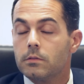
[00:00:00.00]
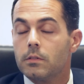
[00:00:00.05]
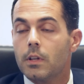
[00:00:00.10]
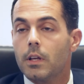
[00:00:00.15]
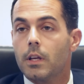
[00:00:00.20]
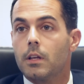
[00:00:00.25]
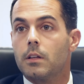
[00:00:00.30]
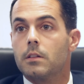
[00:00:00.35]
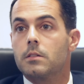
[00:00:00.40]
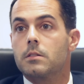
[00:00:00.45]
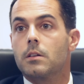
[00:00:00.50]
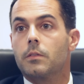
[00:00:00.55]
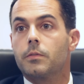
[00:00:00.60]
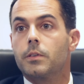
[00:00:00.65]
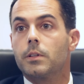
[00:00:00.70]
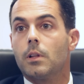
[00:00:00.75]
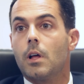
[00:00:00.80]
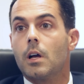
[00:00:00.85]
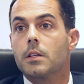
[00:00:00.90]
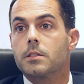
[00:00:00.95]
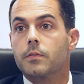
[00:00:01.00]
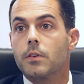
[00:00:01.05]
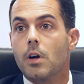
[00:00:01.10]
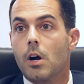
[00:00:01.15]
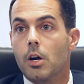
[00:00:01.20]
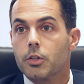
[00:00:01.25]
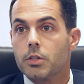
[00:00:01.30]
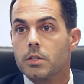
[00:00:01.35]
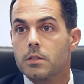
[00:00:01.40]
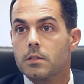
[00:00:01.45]
and suffered a loss of
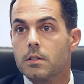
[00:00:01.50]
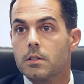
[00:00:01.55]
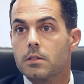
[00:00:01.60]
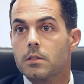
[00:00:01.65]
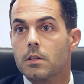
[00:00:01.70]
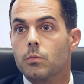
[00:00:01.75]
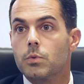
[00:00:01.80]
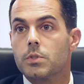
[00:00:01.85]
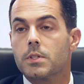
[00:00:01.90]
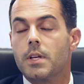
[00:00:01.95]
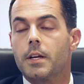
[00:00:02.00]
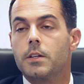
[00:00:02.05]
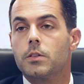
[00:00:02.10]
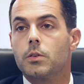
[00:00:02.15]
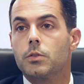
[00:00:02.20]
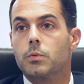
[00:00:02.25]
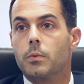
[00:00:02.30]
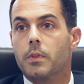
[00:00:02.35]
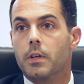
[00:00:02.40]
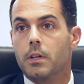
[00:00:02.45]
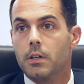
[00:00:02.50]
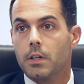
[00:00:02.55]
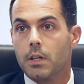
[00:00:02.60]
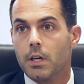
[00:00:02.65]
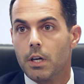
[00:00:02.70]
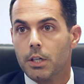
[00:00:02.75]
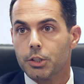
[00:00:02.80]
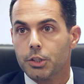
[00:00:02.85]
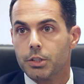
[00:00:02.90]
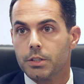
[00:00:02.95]
consciousness and was diagnosed with a
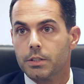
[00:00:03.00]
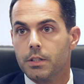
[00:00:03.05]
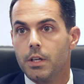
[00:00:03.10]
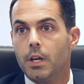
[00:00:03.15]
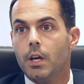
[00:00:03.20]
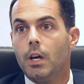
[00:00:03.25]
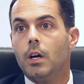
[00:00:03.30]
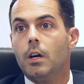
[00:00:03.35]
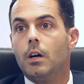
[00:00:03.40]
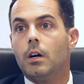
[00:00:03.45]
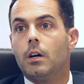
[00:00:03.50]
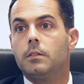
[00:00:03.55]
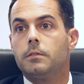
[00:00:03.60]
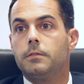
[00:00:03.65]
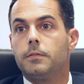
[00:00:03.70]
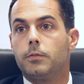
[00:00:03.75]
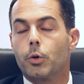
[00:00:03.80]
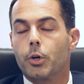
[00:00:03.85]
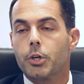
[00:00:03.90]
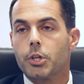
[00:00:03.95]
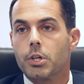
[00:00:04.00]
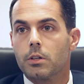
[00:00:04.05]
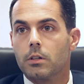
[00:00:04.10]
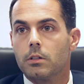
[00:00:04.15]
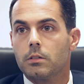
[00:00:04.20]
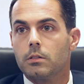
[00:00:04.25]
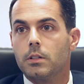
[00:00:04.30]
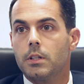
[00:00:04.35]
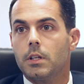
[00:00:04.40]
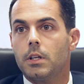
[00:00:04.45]
concussion.
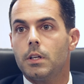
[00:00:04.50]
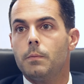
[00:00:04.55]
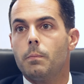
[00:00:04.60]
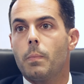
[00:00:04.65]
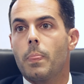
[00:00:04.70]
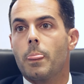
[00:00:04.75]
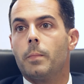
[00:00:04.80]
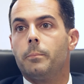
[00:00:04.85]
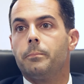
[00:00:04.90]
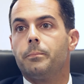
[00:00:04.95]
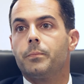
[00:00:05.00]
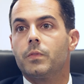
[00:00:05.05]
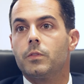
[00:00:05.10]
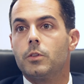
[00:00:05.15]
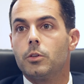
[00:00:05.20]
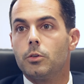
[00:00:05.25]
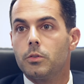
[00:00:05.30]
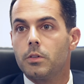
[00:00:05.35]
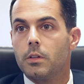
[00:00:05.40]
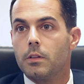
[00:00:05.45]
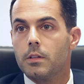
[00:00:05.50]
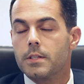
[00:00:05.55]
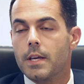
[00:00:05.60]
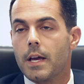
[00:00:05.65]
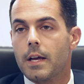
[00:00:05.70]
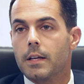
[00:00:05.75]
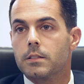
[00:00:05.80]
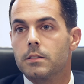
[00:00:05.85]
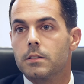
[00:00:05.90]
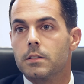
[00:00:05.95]
Unfortunately, due to this
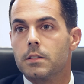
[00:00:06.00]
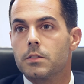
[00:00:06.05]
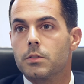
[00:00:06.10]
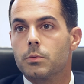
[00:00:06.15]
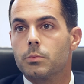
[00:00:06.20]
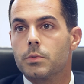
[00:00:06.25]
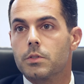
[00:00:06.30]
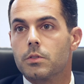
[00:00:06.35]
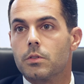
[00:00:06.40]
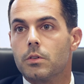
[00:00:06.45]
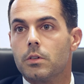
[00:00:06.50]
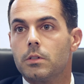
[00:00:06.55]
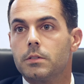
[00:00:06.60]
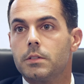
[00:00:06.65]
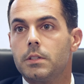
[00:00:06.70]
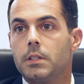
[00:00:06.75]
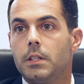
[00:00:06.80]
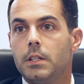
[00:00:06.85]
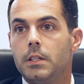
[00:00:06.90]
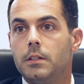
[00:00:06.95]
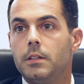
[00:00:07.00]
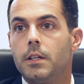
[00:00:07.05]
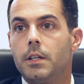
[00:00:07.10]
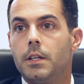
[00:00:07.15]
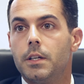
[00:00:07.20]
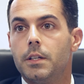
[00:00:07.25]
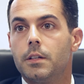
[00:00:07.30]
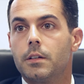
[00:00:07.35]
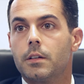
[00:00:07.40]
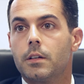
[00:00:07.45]
accident as a result, he
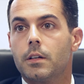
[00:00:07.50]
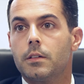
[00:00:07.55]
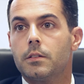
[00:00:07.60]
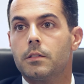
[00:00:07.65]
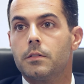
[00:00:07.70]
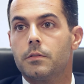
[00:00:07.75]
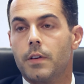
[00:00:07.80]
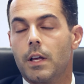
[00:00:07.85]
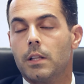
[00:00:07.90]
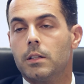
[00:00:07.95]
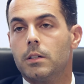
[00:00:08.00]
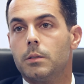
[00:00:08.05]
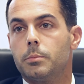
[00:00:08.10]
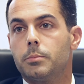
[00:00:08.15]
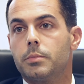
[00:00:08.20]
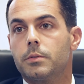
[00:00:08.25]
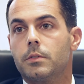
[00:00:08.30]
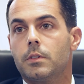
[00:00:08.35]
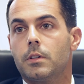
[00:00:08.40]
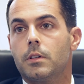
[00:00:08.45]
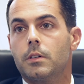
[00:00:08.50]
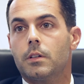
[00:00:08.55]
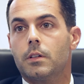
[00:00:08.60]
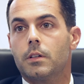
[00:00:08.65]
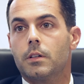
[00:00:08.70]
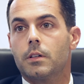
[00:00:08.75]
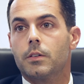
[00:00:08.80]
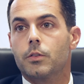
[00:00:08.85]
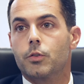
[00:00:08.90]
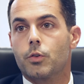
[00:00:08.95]
did develop
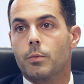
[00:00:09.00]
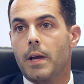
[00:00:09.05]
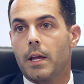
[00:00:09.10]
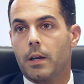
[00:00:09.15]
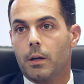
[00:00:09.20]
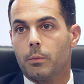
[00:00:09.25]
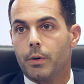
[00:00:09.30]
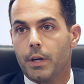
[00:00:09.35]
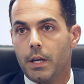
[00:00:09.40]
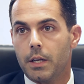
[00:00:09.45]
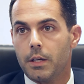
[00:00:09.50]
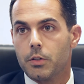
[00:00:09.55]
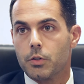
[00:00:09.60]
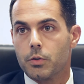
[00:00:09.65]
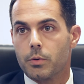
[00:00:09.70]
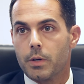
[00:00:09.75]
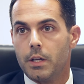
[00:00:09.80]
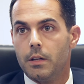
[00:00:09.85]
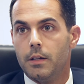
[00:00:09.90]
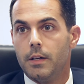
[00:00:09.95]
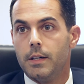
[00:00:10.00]
a traumatic brain injury.